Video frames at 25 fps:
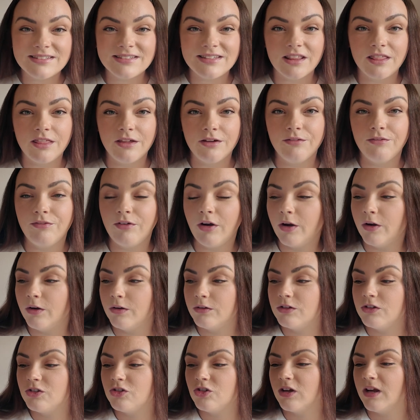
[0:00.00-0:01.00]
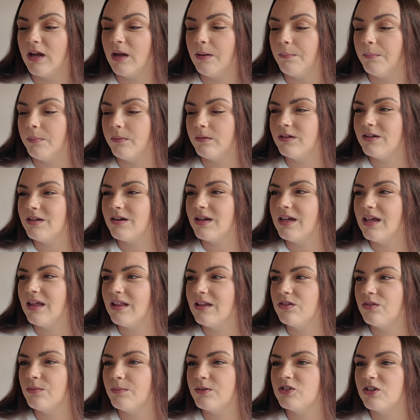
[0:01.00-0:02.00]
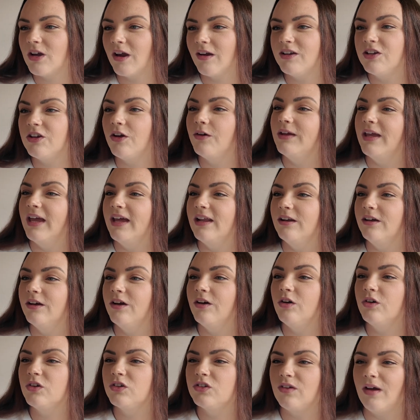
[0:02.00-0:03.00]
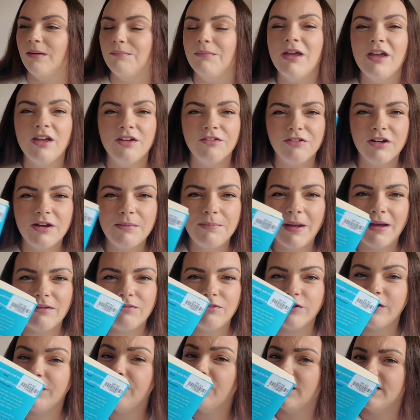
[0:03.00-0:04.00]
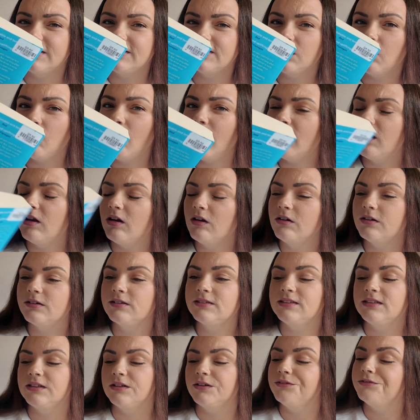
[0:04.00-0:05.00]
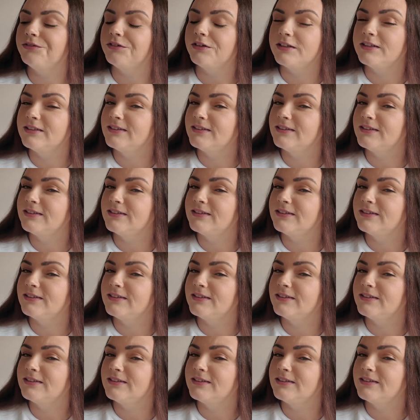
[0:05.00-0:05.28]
The road trip, did I get this from a charity? Oh yeah, look, Oxfam. £3.49 is quite a lot still for a